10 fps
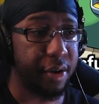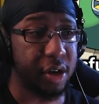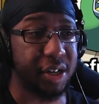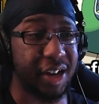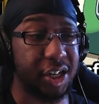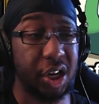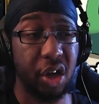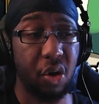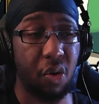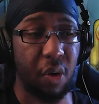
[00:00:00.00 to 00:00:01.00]
So that's actually
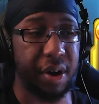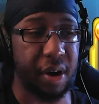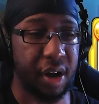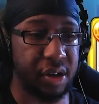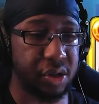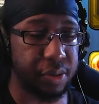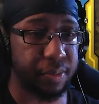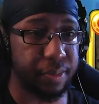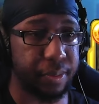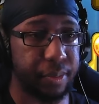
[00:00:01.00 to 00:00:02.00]
quite nice.
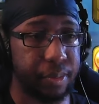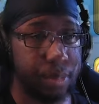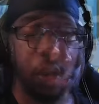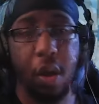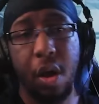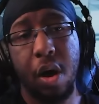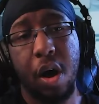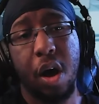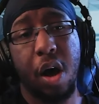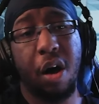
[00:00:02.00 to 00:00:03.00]

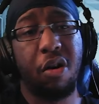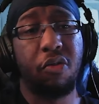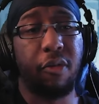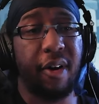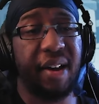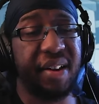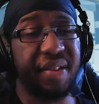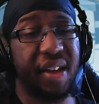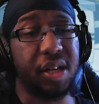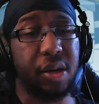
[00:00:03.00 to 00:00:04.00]
All right, and
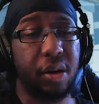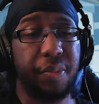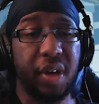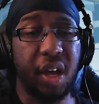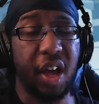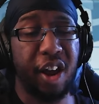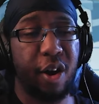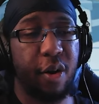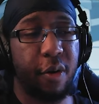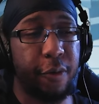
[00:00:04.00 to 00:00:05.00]
that's gonna be it
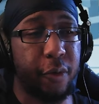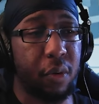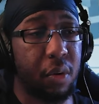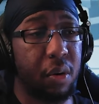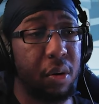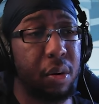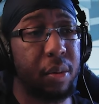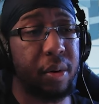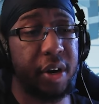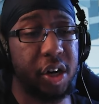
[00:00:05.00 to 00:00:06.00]
for
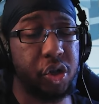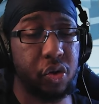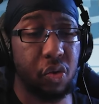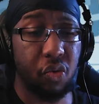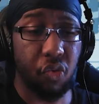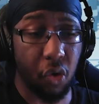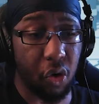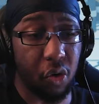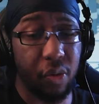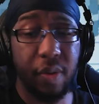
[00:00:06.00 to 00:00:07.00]
Easter
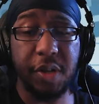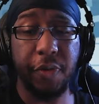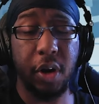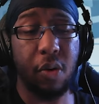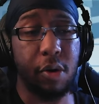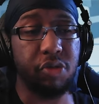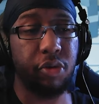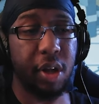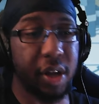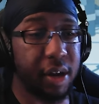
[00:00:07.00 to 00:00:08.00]
Roll. This video was
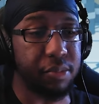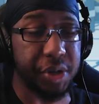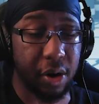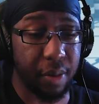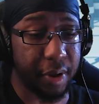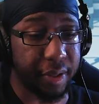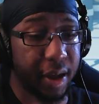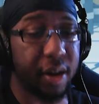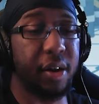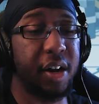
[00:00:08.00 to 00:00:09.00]
really late, sorry about
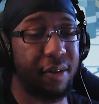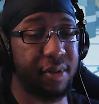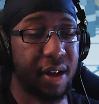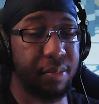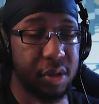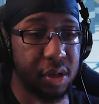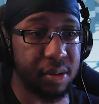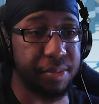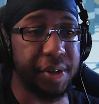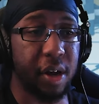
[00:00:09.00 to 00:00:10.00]
that. Didn't have time to
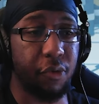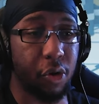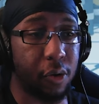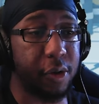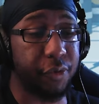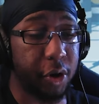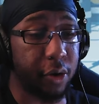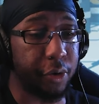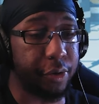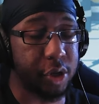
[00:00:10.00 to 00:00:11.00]
sit down and record this video
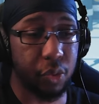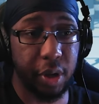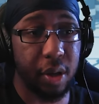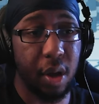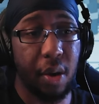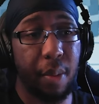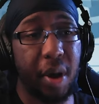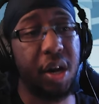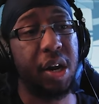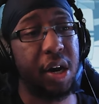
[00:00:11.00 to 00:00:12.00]
earlier this week.
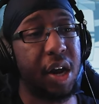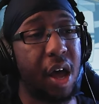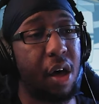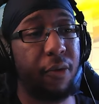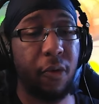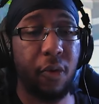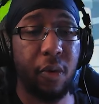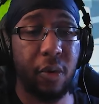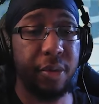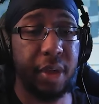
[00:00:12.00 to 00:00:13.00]
But now
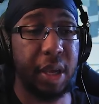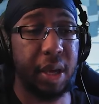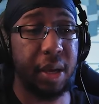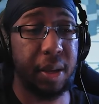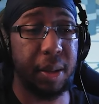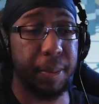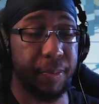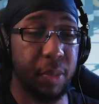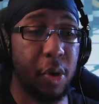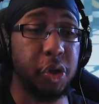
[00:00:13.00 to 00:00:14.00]
for the
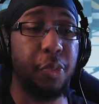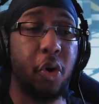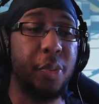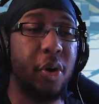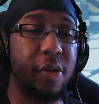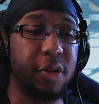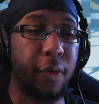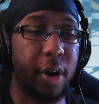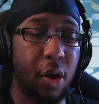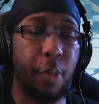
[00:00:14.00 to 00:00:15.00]
most important part of this
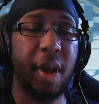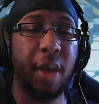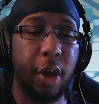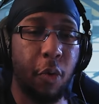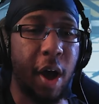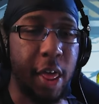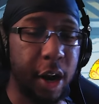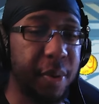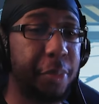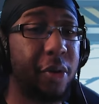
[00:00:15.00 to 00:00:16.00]
video, or maybe why a lot of
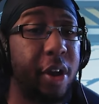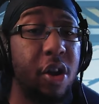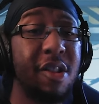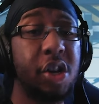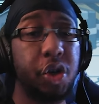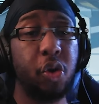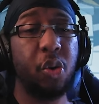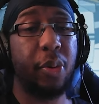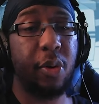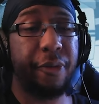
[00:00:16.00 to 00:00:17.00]
people are here: should you
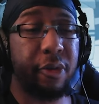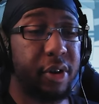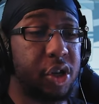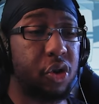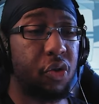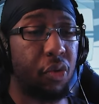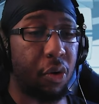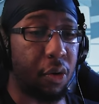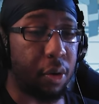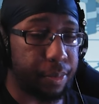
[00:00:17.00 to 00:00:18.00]
pull for Easter
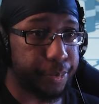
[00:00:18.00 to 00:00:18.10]
Roll?